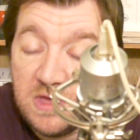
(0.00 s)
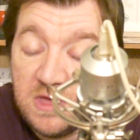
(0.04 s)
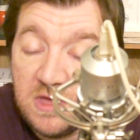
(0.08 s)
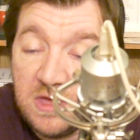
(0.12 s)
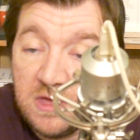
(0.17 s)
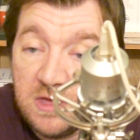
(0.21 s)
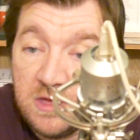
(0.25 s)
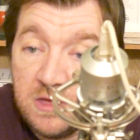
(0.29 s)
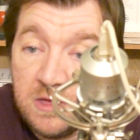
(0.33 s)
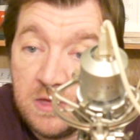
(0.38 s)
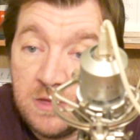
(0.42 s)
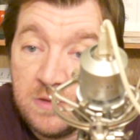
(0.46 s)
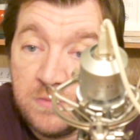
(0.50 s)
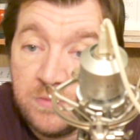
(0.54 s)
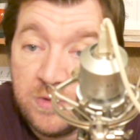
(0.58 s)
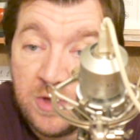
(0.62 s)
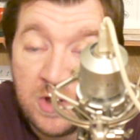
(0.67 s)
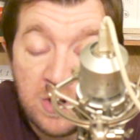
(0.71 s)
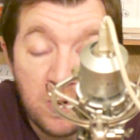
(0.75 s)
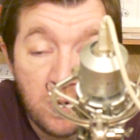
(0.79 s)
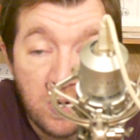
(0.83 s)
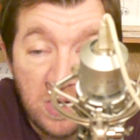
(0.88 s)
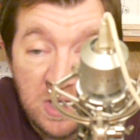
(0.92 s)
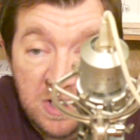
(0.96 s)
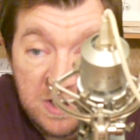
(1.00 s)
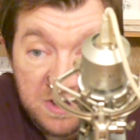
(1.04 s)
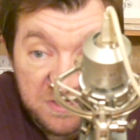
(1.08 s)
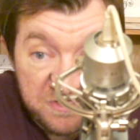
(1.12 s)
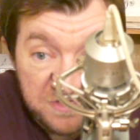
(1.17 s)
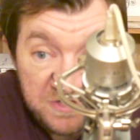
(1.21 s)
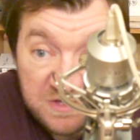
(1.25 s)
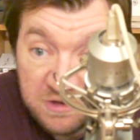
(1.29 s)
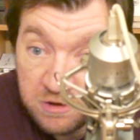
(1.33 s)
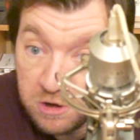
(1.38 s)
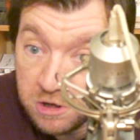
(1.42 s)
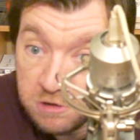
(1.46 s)
and I
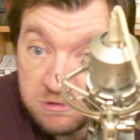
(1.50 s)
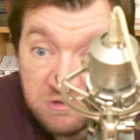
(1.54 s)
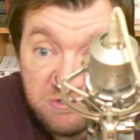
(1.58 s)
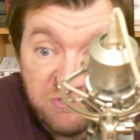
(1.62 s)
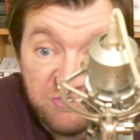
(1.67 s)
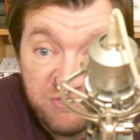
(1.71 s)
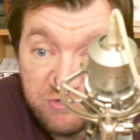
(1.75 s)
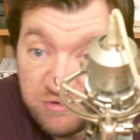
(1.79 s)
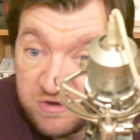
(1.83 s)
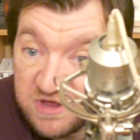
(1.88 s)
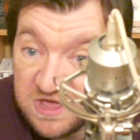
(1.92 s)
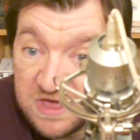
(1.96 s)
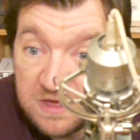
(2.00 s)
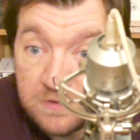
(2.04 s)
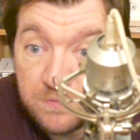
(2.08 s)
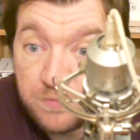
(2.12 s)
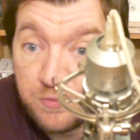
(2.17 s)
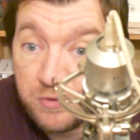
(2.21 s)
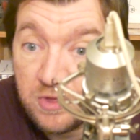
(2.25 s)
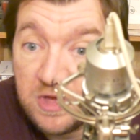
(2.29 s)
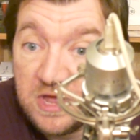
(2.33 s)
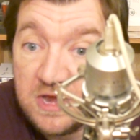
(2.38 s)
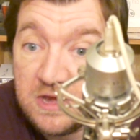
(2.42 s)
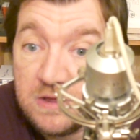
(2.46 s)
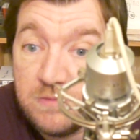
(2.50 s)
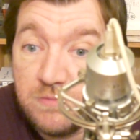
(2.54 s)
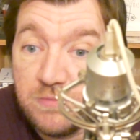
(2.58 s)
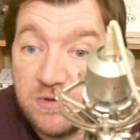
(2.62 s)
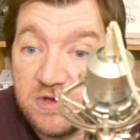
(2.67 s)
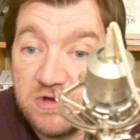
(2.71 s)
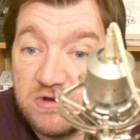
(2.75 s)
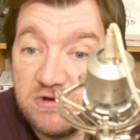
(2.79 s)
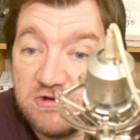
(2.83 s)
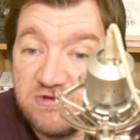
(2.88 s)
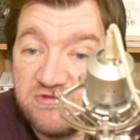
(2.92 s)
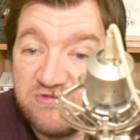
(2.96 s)
think Ollie should keep playing him
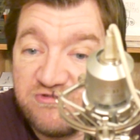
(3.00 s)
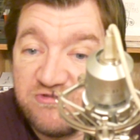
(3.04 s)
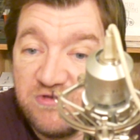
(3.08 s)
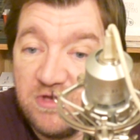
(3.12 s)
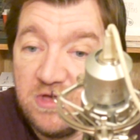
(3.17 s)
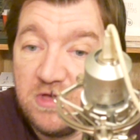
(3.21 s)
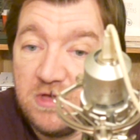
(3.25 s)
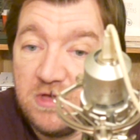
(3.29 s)
because